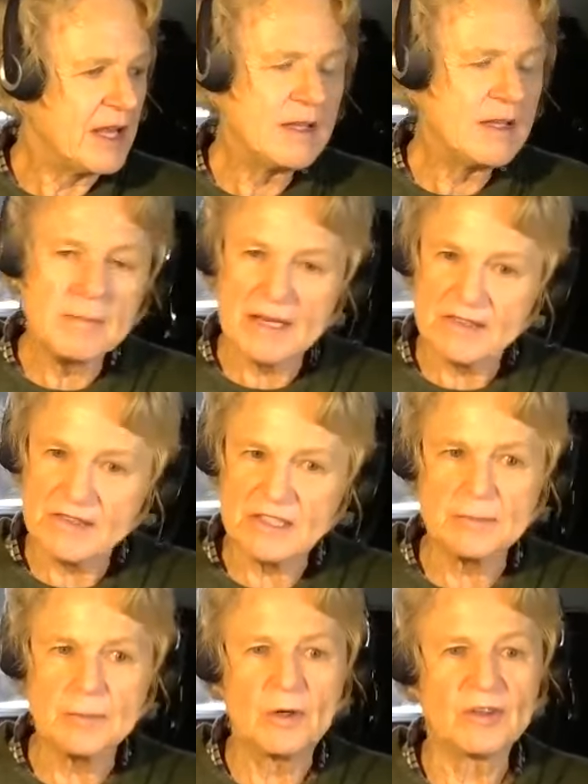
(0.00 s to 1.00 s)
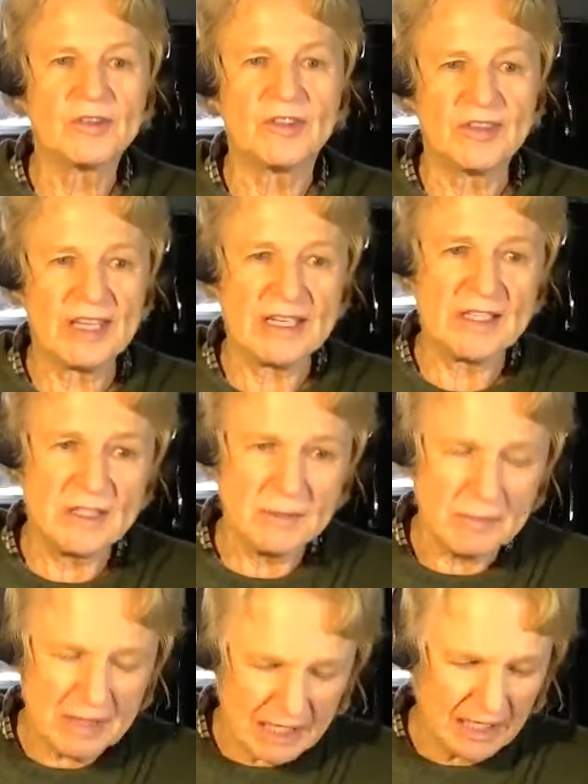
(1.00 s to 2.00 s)
in the message box to send to
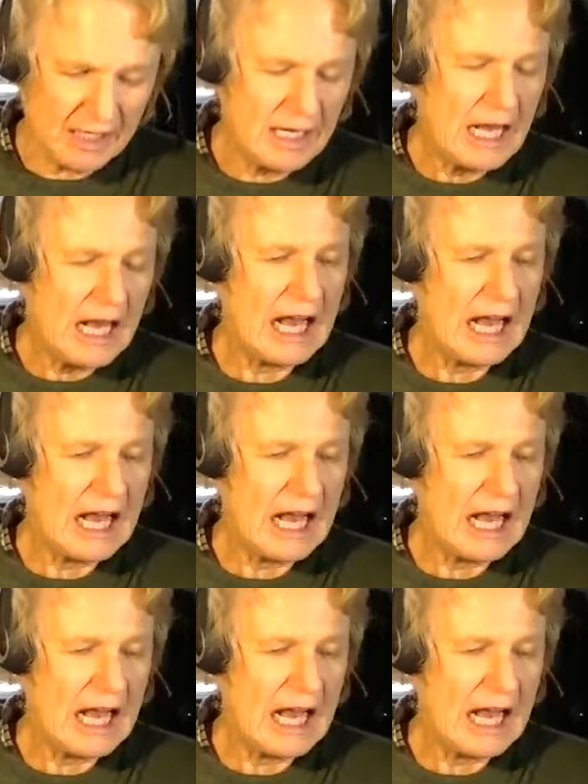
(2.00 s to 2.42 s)
me,